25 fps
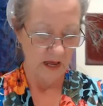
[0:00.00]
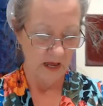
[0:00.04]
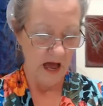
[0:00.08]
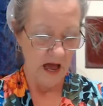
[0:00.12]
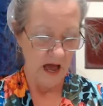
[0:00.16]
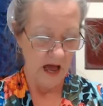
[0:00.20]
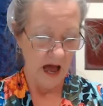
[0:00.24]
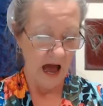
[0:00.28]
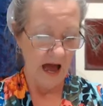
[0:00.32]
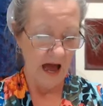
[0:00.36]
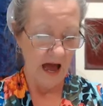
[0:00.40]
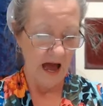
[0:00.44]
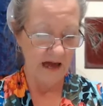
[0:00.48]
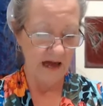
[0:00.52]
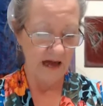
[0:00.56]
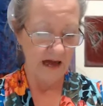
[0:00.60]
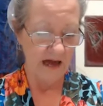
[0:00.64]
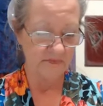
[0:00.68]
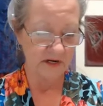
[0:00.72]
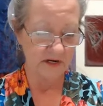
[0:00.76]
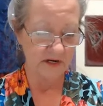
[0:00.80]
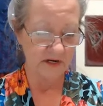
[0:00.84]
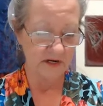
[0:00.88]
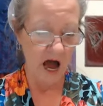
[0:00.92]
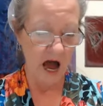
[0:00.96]
I am
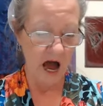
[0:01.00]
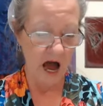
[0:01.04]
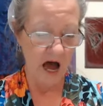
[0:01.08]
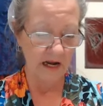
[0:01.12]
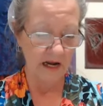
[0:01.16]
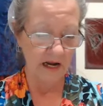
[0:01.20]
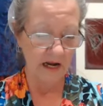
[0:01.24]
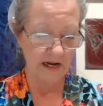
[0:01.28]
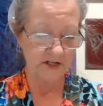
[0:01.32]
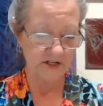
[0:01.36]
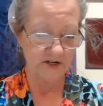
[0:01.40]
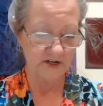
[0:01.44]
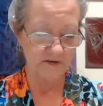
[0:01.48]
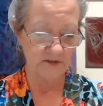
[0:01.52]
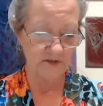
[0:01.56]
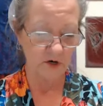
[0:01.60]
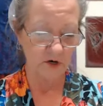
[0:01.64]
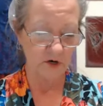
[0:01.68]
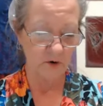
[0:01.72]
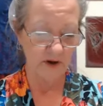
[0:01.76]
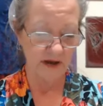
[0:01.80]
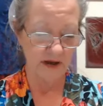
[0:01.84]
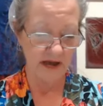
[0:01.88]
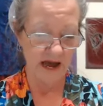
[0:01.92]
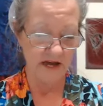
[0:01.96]
the knowledge of the
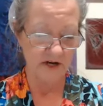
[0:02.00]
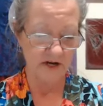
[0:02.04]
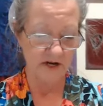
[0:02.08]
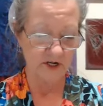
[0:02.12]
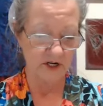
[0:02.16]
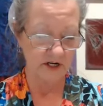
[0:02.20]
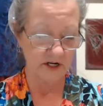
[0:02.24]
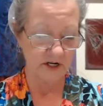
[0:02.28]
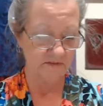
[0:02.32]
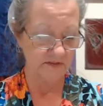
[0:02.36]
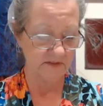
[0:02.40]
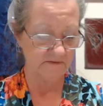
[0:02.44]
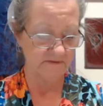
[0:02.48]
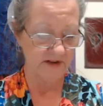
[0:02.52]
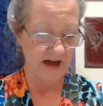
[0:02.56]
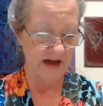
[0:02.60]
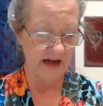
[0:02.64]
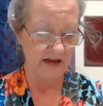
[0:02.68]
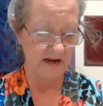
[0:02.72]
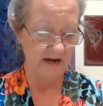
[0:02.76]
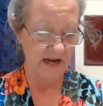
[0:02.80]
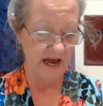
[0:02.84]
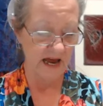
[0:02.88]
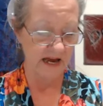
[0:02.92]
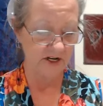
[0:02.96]
creation of the
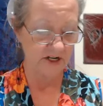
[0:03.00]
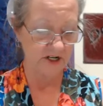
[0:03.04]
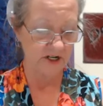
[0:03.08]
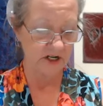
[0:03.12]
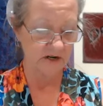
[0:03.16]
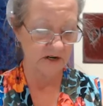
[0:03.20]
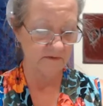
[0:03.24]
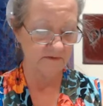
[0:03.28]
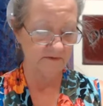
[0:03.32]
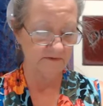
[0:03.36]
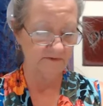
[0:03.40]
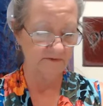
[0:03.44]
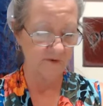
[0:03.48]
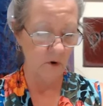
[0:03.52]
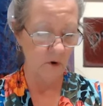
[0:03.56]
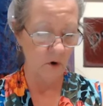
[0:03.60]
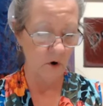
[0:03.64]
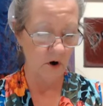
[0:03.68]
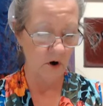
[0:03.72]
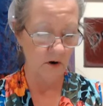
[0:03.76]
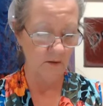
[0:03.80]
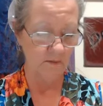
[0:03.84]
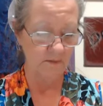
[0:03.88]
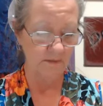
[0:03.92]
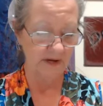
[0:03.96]
foundation of
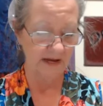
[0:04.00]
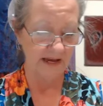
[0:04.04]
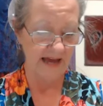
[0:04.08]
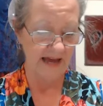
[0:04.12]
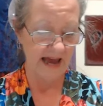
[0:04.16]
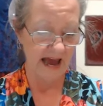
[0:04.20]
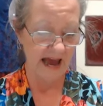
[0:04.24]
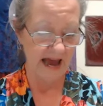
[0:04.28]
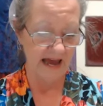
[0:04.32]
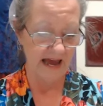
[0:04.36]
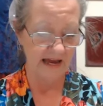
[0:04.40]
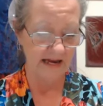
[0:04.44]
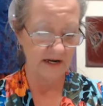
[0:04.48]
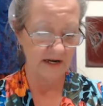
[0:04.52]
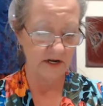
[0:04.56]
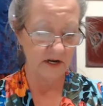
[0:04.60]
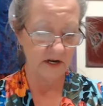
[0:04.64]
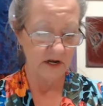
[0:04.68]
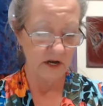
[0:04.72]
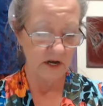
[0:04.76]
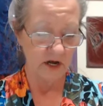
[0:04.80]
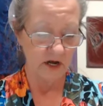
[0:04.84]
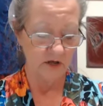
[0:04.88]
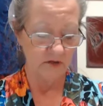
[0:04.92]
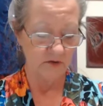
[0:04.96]
form gained
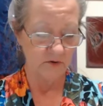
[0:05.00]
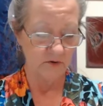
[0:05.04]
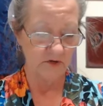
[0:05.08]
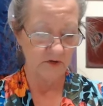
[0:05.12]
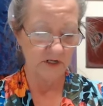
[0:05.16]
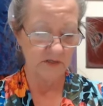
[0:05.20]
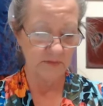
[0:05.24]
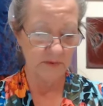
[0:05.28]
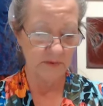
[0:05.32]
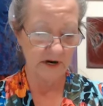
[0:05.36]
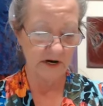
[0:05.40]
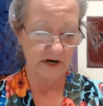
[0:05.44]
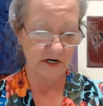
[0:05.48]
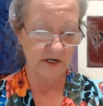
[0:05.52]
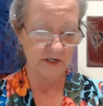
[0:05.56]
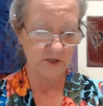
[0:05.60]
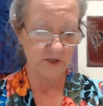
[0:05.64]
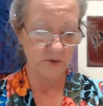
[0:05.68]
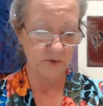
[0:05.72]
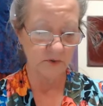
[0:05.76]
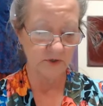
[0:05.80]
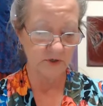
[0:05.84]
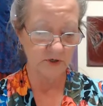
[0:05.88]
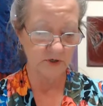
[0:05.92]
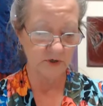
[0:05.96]
through
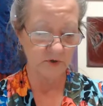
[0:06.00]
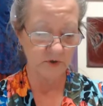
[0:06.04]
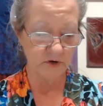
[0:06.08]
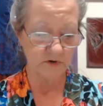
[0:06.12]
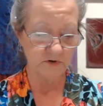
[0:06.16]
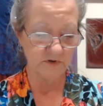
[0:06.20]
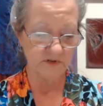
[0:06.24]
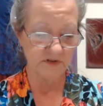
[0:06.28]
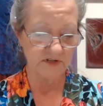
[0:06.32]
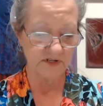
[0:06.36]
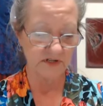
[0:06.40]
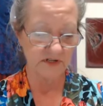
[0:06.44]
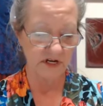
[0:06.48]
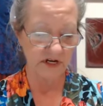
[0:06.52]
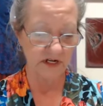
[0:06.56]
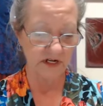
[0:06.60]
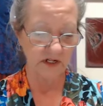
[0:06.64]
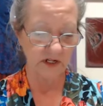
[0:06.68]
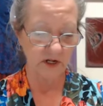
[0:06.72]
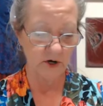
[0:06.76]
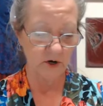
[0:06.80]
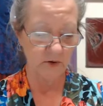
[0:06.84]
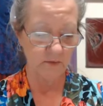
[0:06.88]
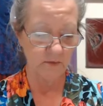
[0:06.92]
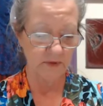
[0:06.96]
spiritual truths
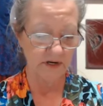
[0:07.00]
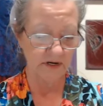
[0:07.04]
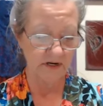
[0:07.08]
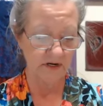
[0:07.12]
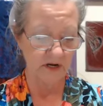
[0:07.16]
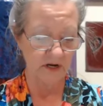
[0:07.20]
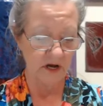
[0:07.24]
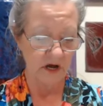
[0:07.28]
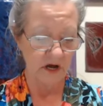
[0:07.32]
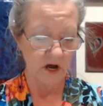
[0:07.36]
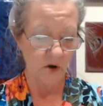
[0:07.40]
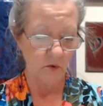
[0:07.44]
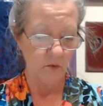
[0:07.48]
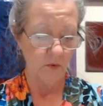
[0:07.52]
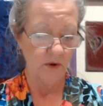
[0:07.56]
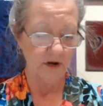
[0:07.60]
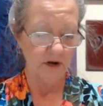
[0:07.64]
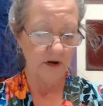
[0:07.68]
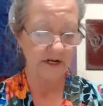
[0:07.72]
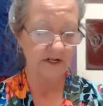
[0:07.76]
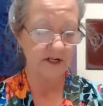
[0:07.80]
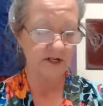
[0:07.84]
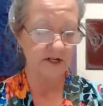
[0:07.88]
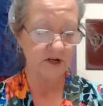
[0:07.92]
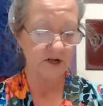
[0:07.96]
illumined when in
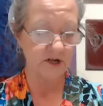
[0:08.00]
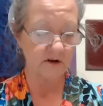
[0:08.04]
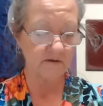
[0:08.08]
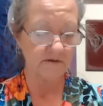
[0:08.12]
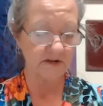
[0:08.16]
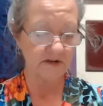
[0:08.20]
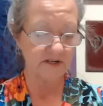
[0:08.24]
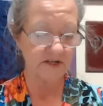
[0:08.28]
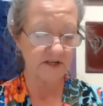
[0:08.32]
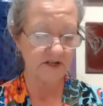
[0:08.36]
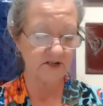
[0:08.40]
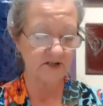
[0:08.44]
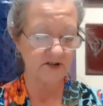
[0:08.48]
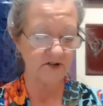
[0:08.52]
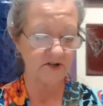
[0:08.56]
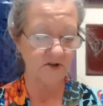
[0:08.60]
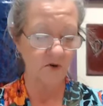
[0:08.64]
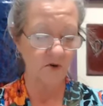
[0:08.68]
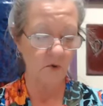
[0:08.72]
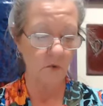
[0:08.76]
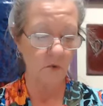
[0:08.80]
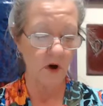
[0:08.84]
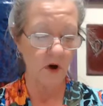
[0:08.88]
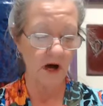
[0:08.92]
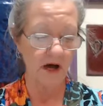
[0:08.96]
service to the
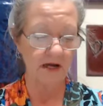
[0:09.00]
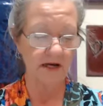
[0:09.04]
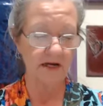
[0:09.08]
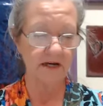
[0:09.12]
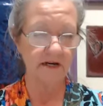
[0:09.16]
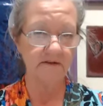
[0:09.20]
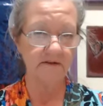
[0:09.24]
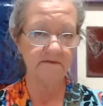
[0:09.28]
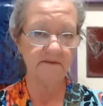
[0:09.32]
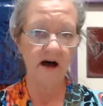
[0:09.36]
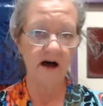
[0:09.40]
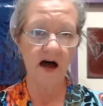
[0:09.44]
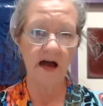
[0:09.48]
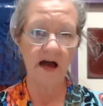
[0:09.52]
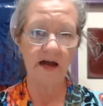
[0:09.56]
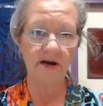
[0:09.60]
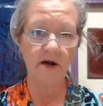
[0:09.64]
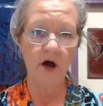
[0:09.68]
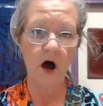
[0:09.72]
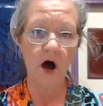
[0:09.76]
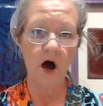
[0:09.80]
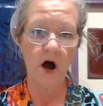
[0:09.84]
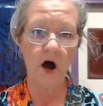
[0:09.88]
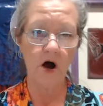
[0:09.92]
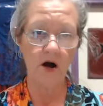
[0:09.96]
one divine
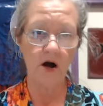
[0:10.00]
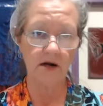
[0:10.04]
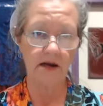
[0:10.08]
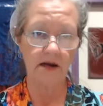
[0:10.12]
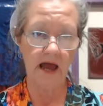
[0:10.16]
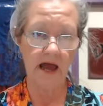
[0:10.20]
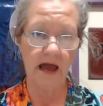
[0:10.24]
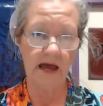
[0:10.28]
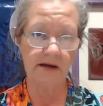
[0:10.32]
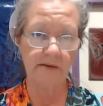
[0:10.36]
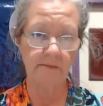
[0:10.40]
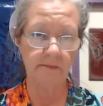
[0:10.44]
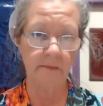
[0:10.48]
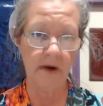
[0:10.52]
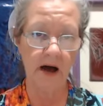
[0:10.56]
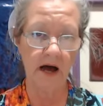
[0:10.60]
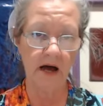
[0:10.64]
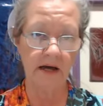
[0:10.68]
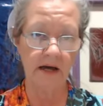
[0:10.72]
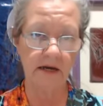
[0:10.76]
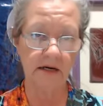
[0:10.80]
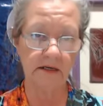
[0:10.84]
heart and mind.